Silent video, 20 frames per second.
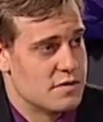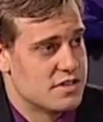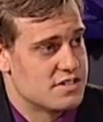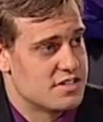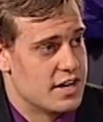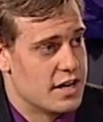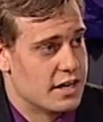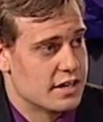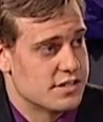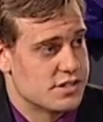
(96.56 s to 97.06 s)

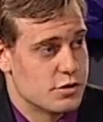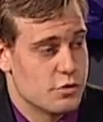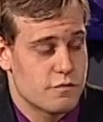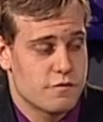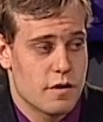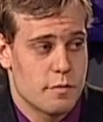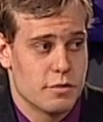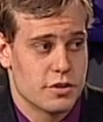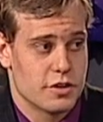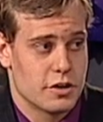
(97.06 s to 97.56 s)
mistakes, you
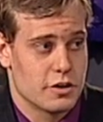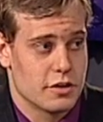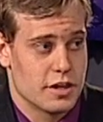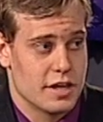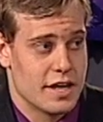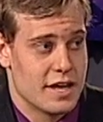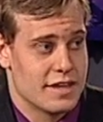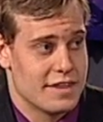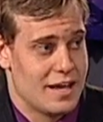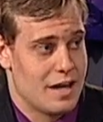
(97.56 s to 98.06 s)
fumbled
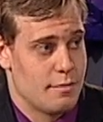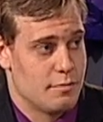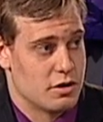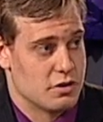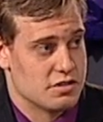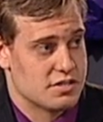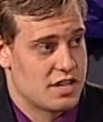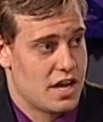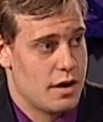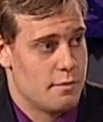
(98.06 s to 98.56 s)
early in the
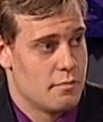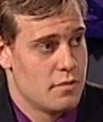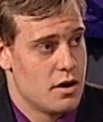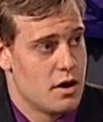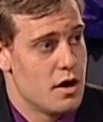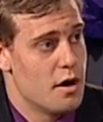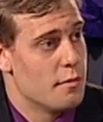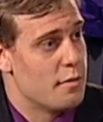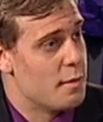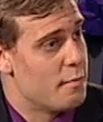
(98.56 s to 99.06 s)
Elmhurst game,
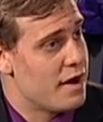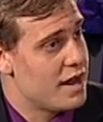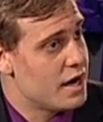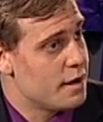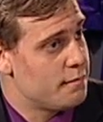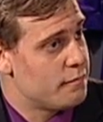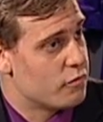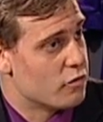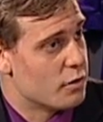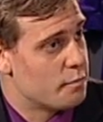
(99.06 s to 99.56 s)
but made
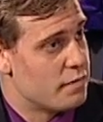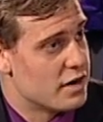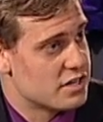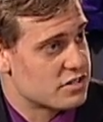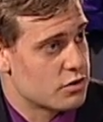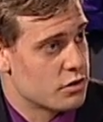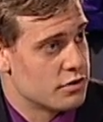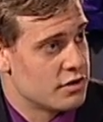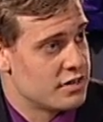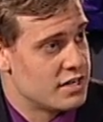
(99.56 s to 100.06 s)
up for it by
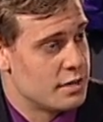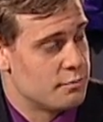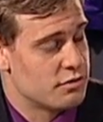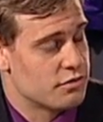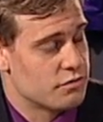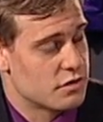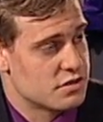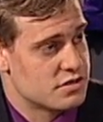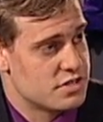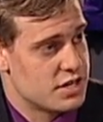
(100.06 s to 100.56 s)
scoring the team's
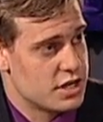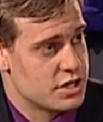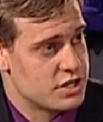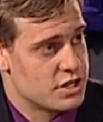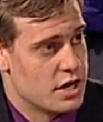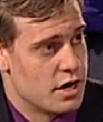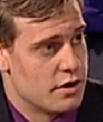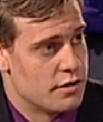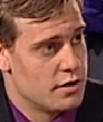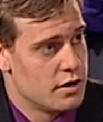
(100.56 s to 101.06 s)
first
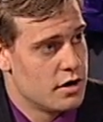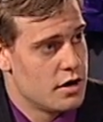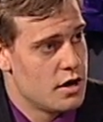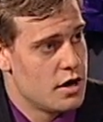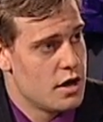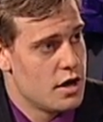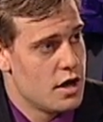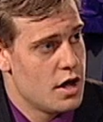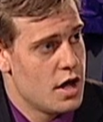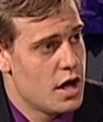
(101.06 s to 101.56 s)
touchdown.
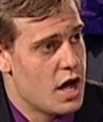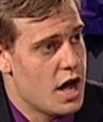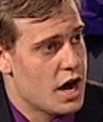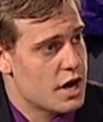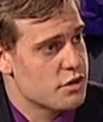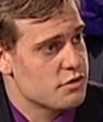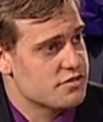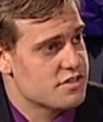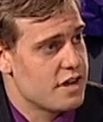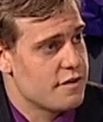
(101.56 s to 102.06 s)
How
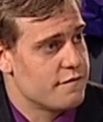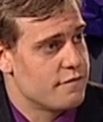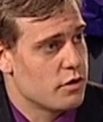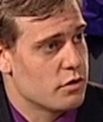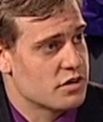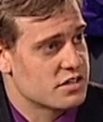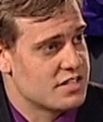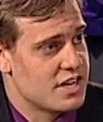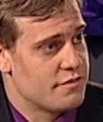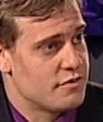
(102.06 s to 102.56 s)
do you stay
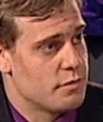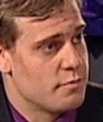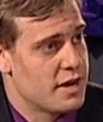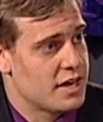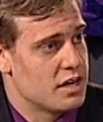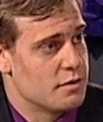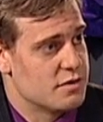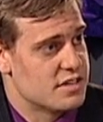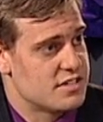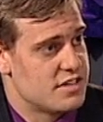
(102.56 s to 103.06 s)
focused after
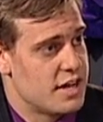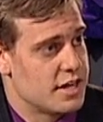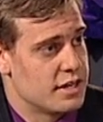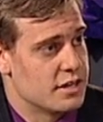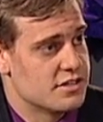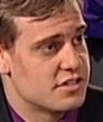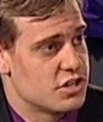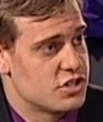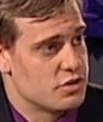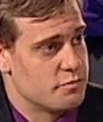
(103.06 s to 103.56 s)
making a mistake in
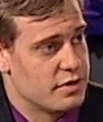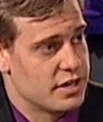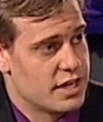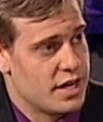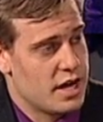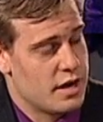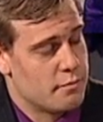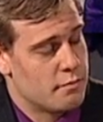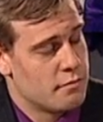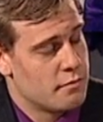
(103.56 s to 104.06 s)
such a big
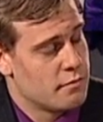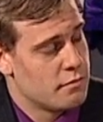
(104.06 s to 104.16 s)
game?